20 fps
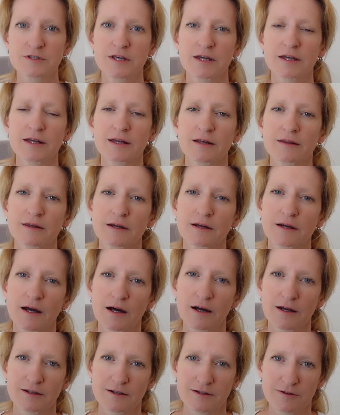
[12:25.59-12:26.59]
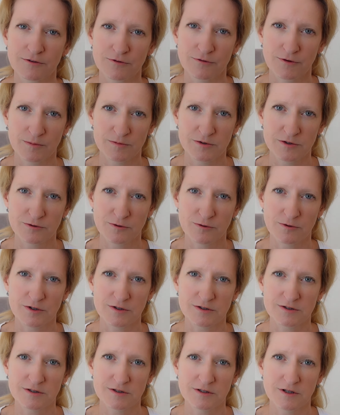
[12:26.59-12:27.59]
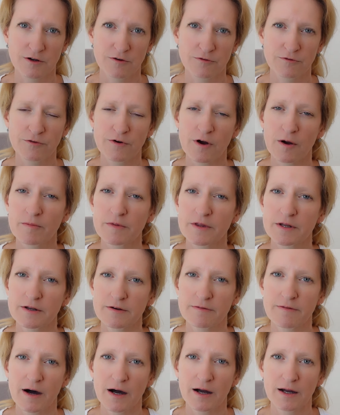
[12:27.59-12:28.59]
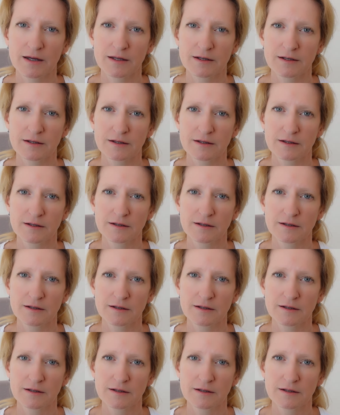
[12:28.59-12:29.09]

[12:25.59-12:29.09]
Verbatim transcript: taking the guidance from Source, from the divine.